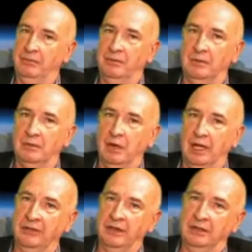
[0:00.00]

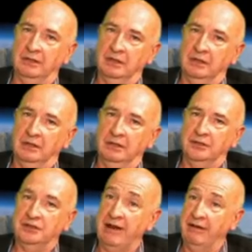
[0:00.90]
And that
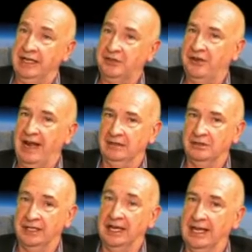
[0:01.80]
the terrorist
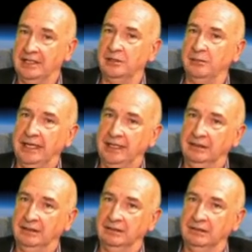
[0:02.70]
threat still had to
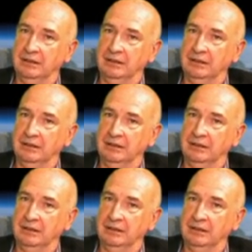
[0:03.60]
be